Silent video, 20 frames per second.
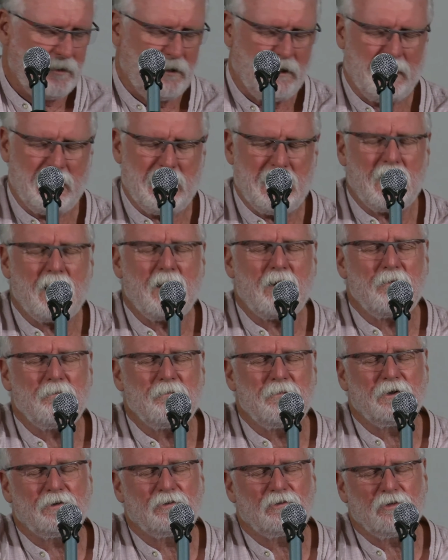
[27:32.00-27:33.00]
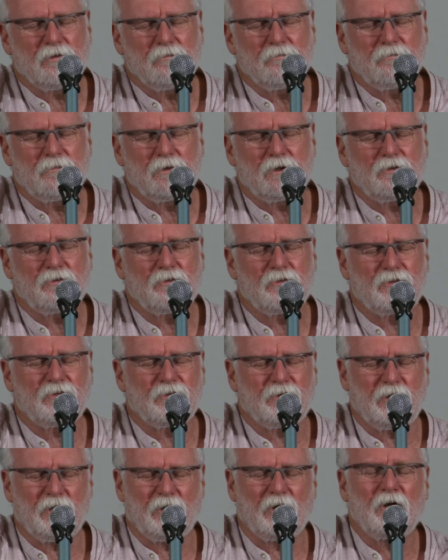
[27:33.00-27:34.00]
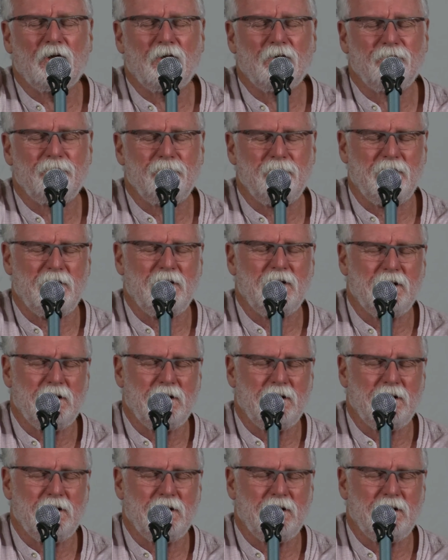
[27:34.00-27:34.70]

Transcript: How much You must love me.